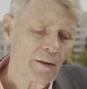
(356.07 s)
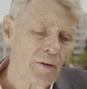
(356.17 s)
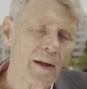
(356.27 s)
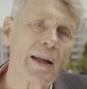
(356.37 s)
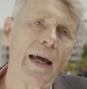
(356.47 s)

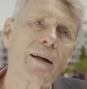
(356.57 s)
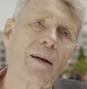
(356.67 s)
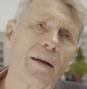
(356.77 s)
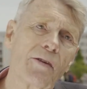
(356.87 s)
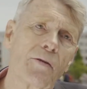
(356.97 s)
find
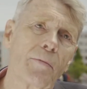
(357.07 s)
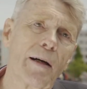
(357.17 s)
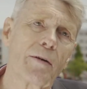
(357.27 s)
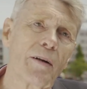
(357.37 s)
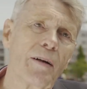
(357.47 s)
headlines
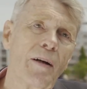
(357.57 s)
about